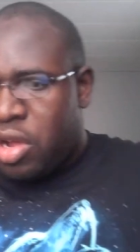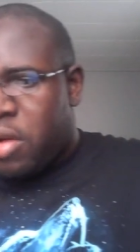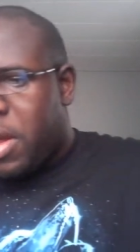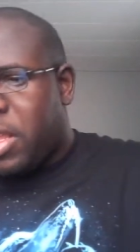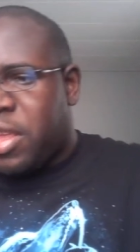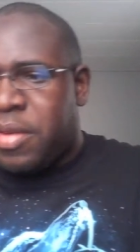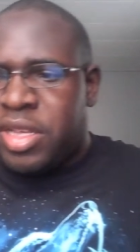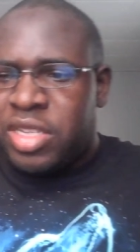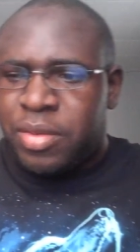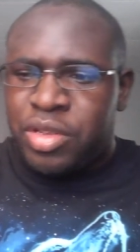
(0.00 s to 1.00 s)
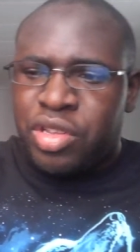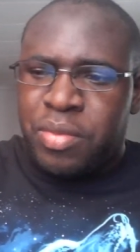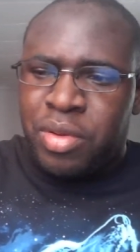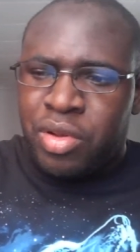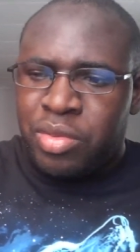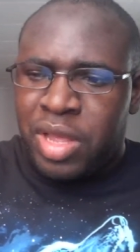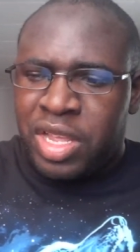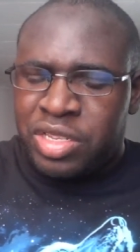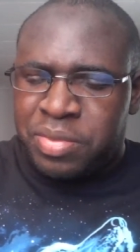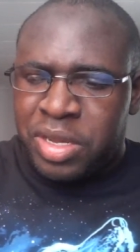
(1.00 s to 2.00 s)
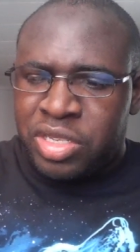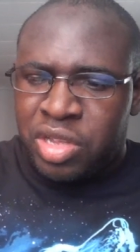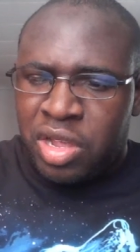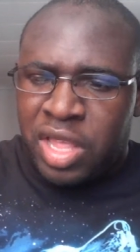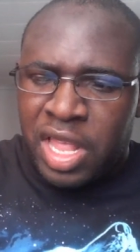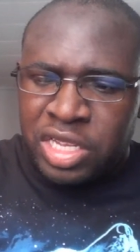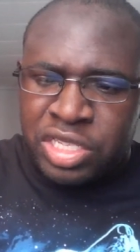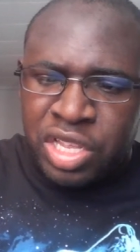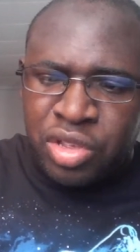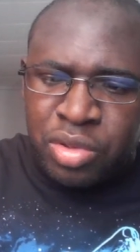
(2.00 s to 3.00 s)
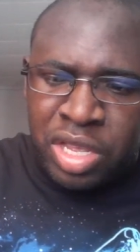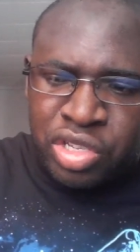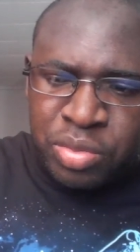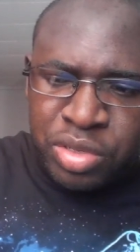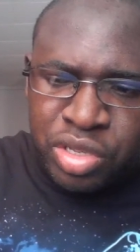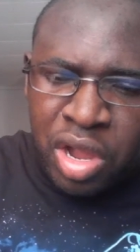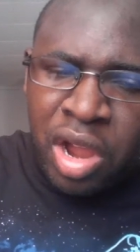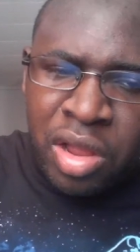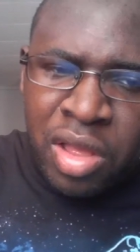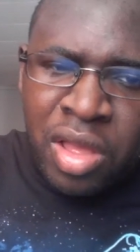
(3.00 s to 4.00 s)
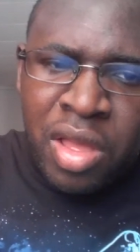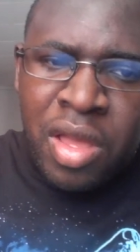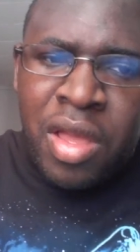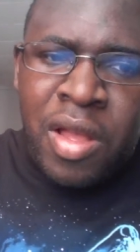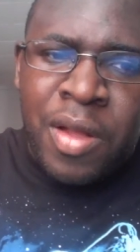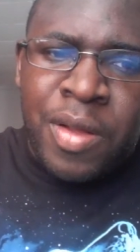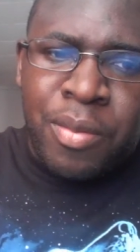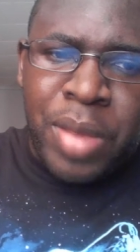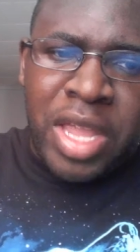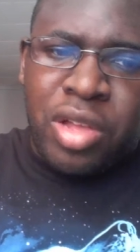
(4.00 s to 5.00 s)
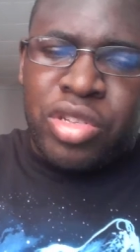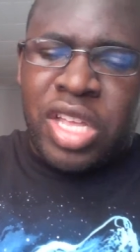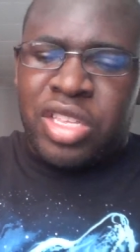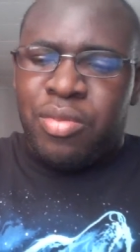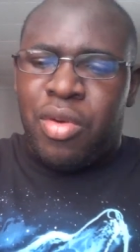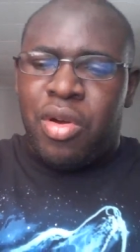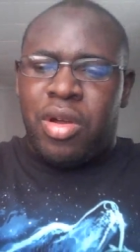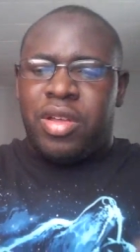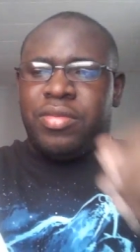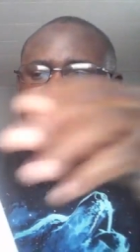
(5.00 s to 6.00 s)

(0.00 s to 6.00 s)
alright, get ready. So, I read you the poem that is based on NXT UK superstar Meiko Satomura.